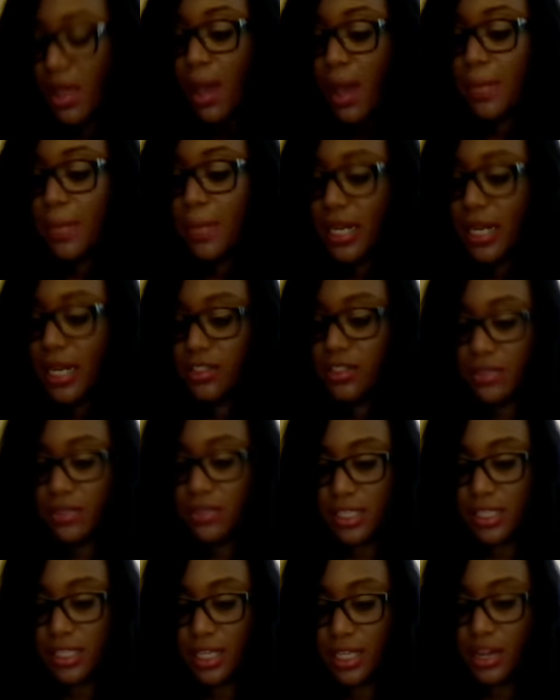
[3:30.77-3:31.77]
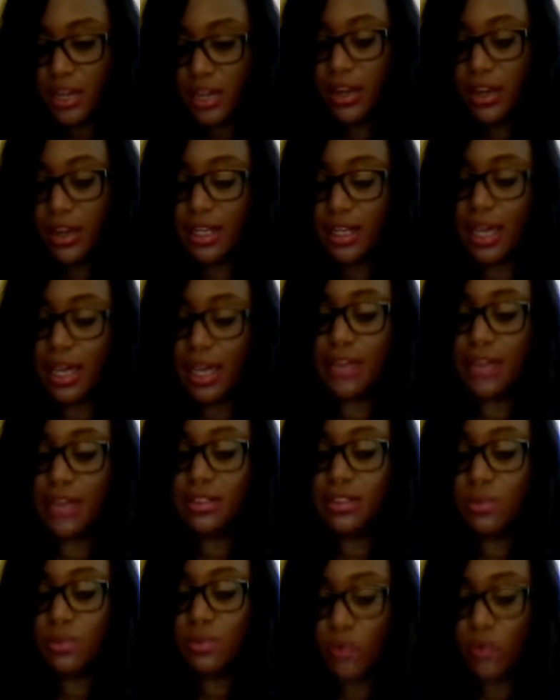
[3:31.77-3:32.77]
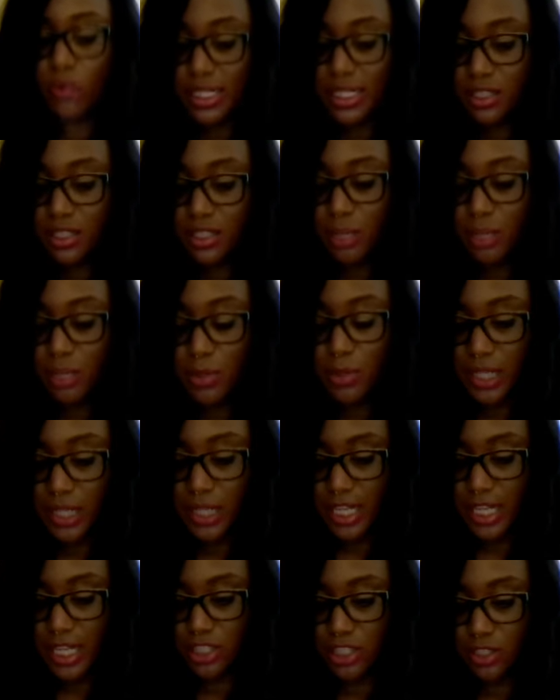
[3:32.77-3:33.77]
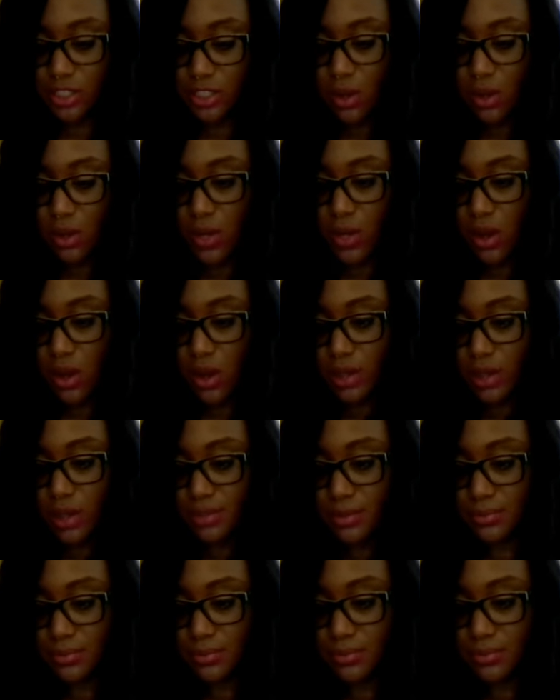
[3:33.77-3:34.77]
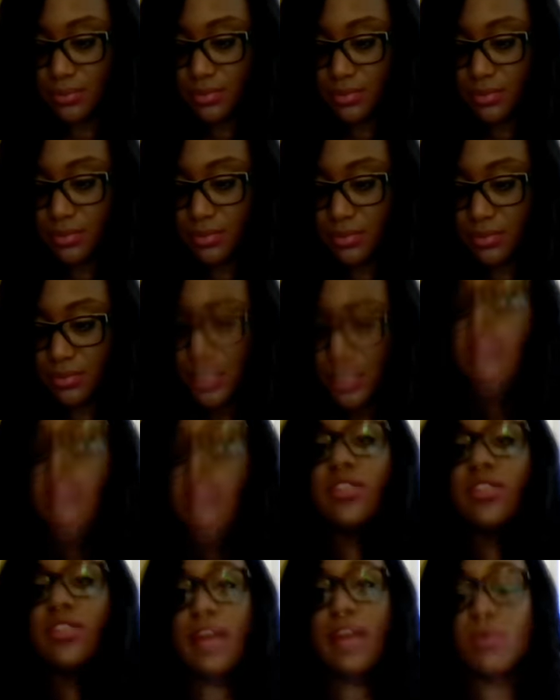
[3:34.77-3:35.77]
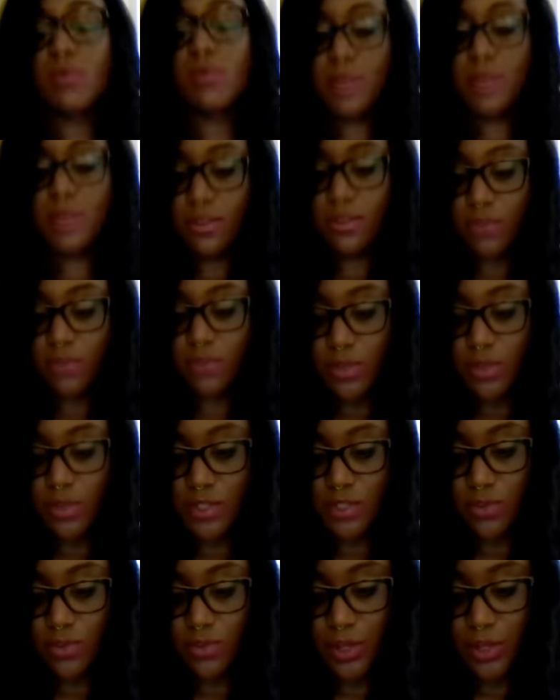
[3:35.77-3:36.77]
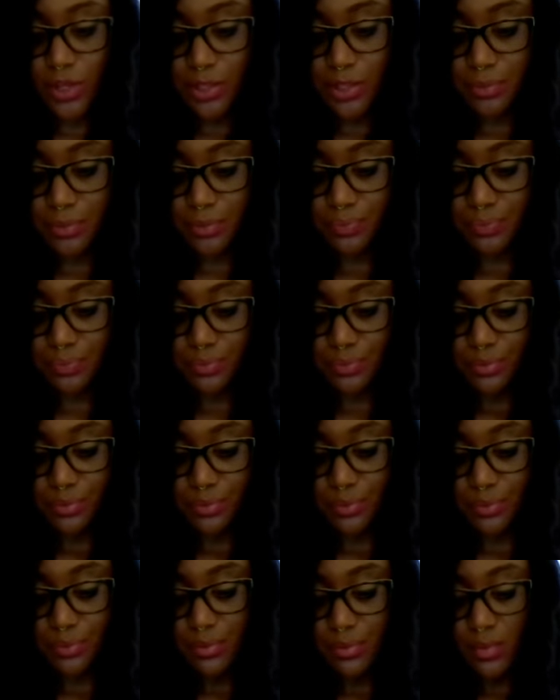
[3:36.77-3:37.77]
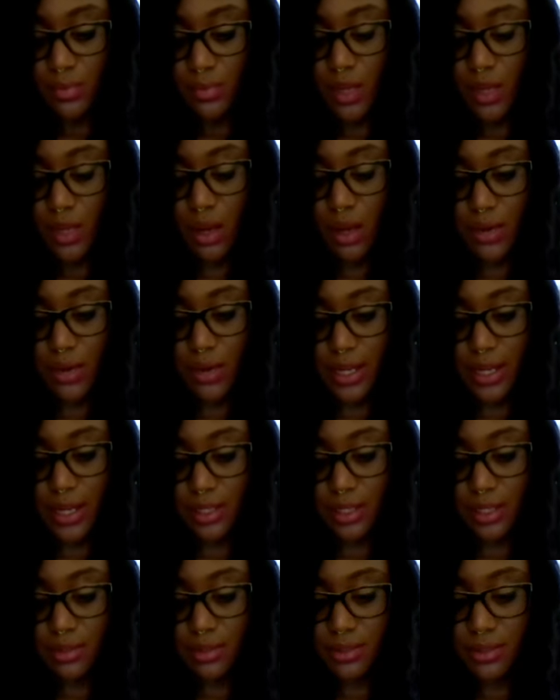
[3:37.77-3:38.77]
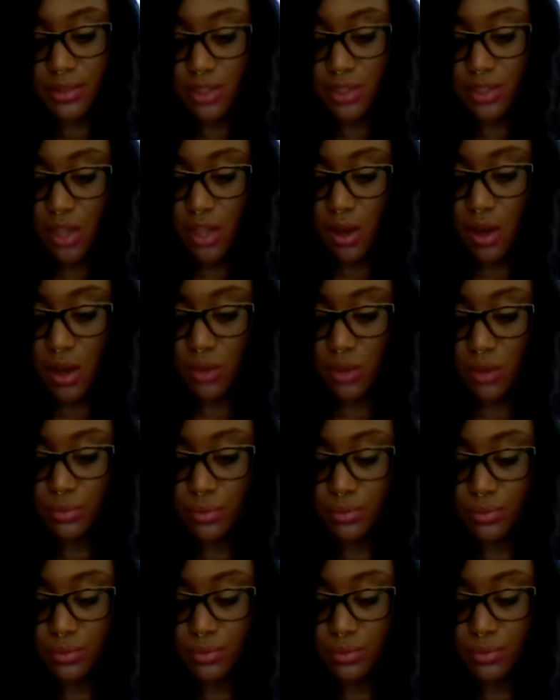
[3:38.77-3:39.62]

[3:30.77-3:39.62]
But I do see here, again, written communication going on. So that will be the focus for you. Alrighty, so